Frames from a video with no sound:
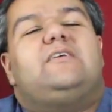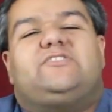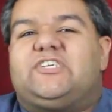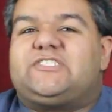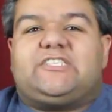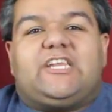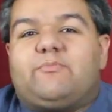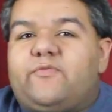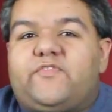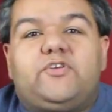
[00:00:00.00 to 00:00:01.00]
Just to
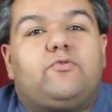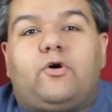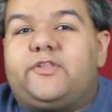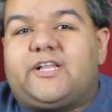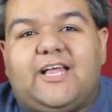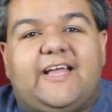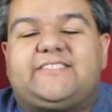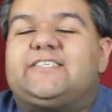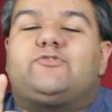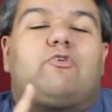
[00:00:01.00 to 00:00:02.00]
name a few, all the
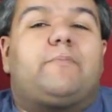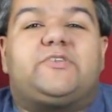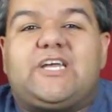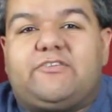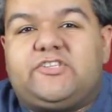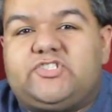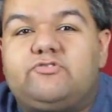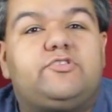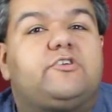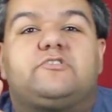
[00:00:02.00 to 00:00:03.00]
classics: Robert Downey
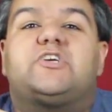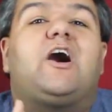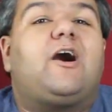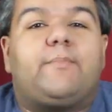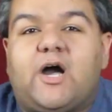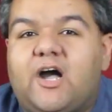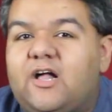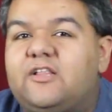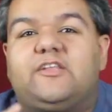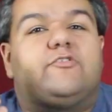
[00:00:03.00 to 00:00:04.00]
Jr., Tom
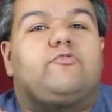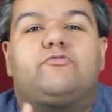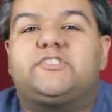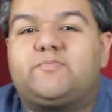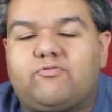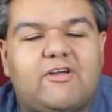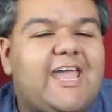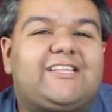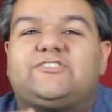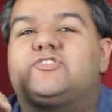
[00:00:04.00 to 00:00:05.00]
Holland, Chris
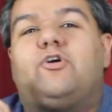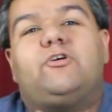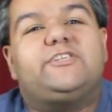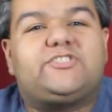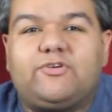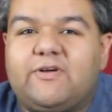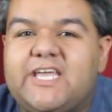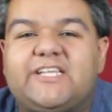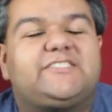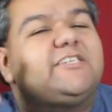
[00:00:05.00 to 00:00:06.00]
Pratt, Scarlett
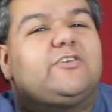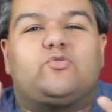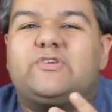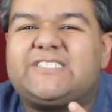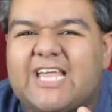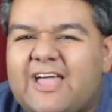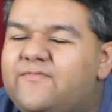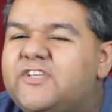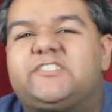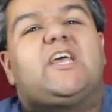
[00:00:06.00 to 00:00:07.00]
Johansson, Chris
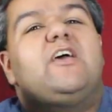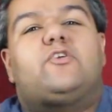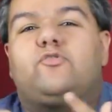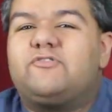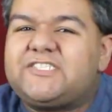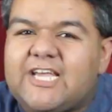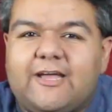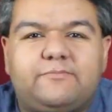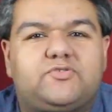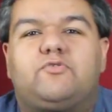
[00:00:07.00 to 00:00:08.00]
Evans, Chris
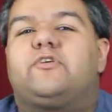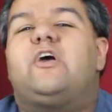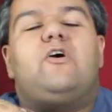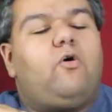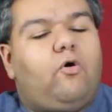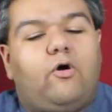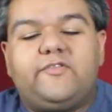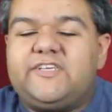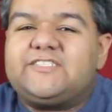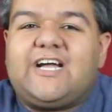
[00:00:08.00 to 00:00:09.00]
Hemsworth.
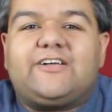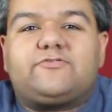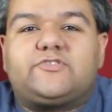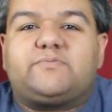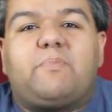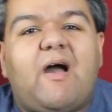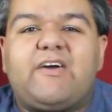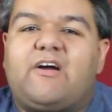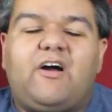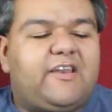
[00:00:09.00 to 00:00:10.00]
All these guys were
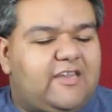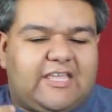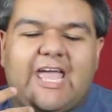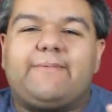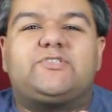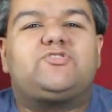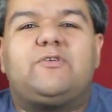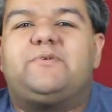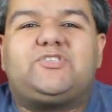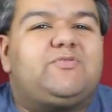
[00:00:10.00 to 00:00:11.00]
spot on. The
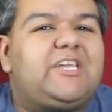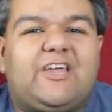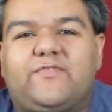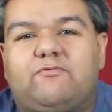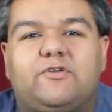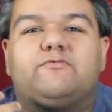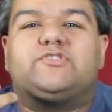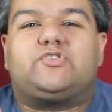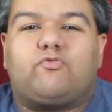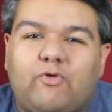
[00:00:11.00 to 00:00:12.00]
chemistry between everyone
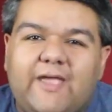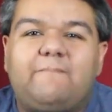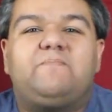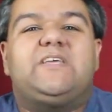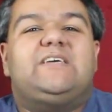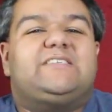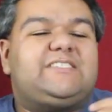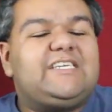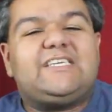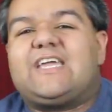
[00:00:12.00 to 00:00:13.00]
was great.
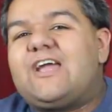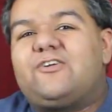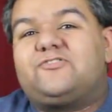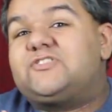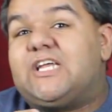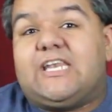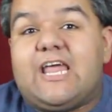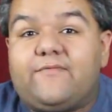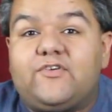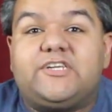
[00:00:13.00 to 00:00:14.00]
Seeing characters that
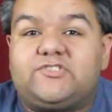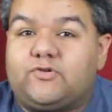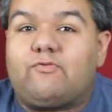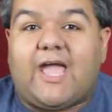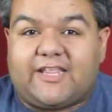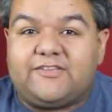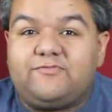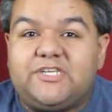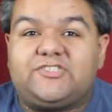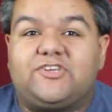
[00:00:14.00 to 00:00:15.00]
never
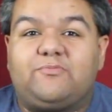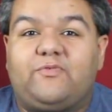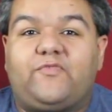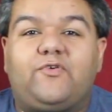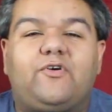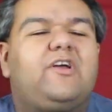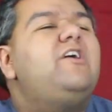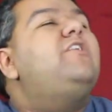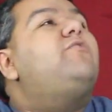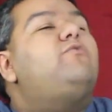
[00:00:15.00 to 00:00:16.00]
interacted with each other before
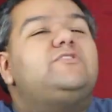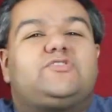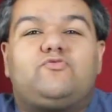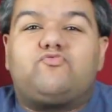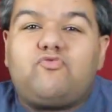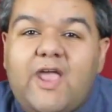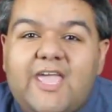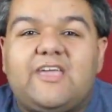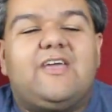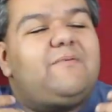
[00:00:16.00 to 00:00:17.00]
was
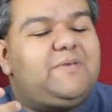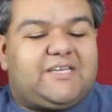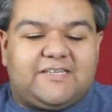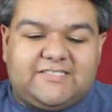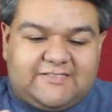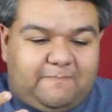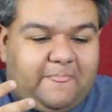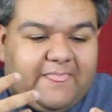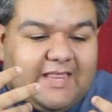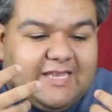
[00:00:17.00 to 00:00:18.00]
great because
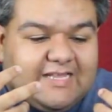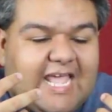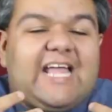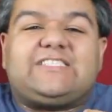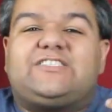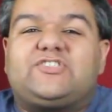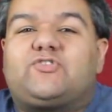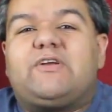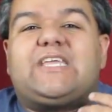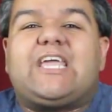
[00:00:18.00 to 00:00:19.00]
they had such
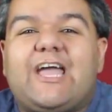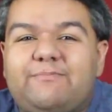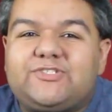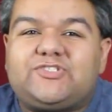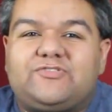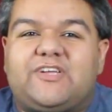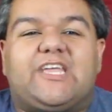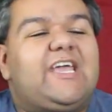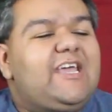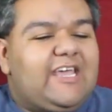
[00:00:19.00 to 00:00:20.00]
great
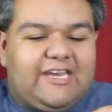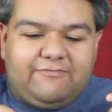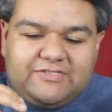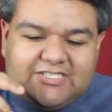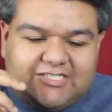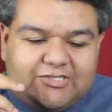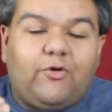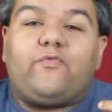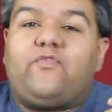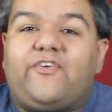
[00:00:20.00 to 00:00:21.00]
chemistry and it was just
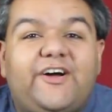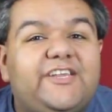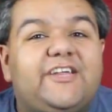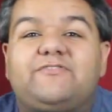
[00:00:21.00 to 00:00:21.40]
so funny.